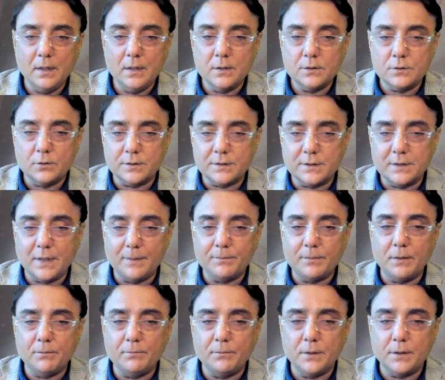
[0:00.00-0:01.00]
So step
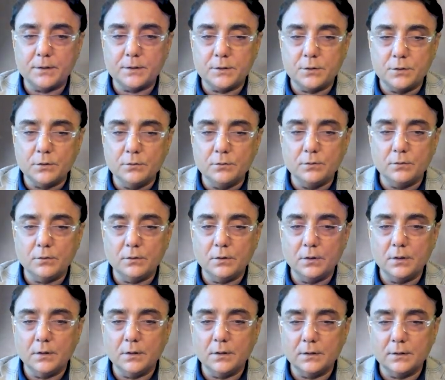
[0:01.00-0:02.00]
number 2,
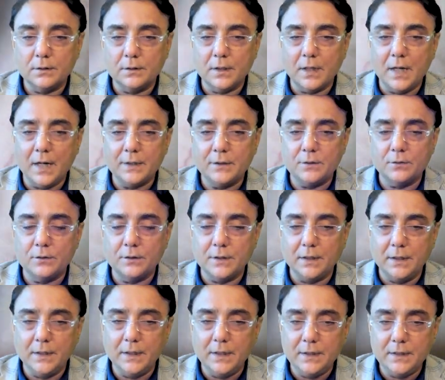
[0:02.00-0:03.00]
the hydro
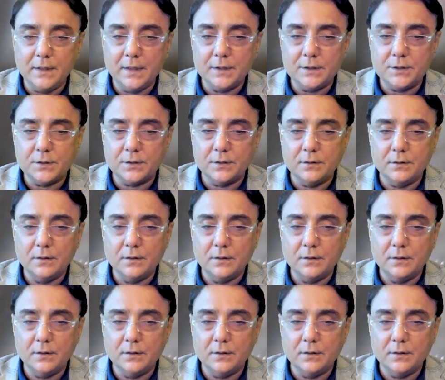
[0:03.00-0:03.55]
delineation.